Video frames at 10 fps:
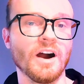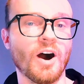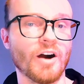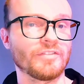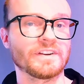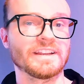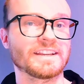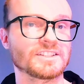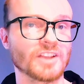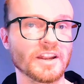offering
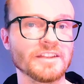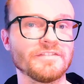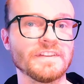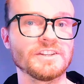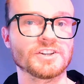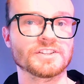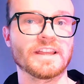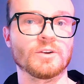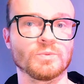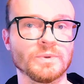exciting features
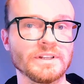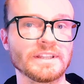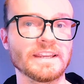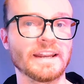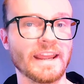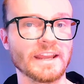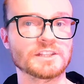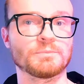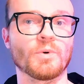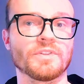that really
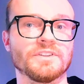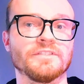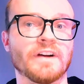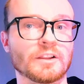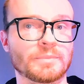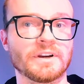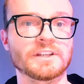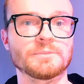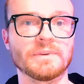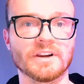enhance both the developer
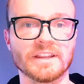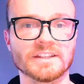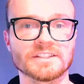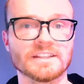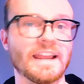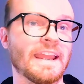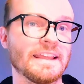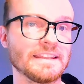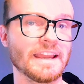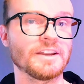experience
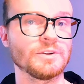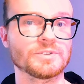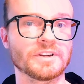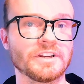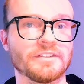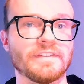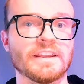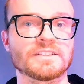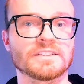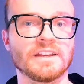and the end user
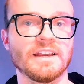interface.